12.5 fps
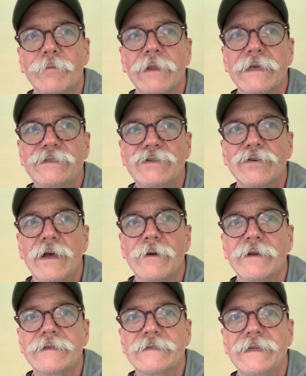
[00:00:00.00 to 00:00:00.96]
police do
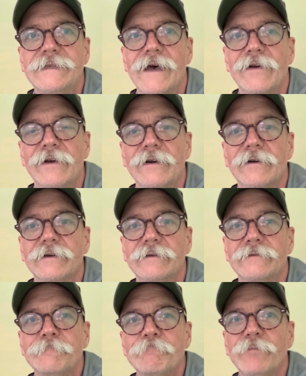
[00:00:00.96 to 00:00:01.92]
kind of sit down here
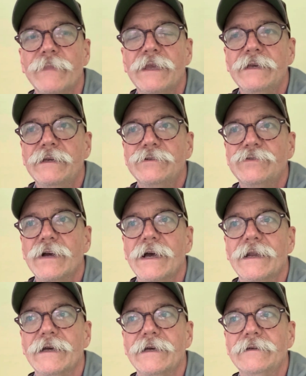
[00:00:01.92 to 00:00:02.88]
and try
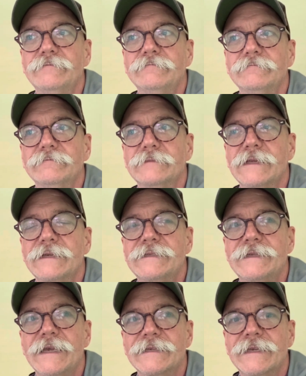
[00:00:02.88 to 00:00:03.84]
to
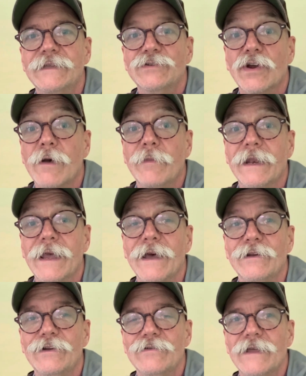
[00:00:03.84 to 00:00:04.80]
see as kids are coming down
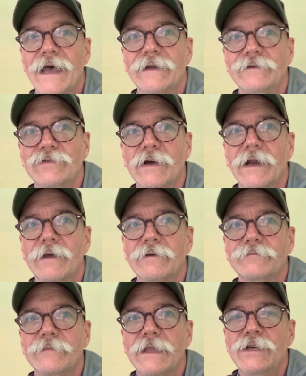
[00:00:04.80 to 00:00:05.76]
to do that and try to
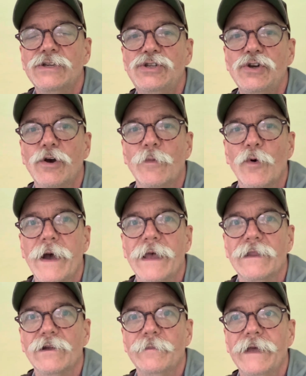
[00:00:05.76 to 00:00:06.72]
shoo them away a
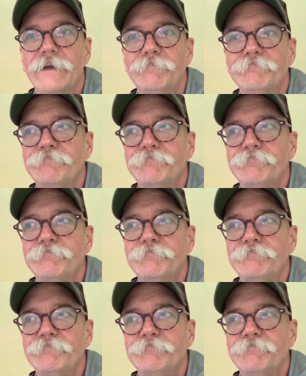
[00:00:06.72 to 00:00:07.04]
little bit.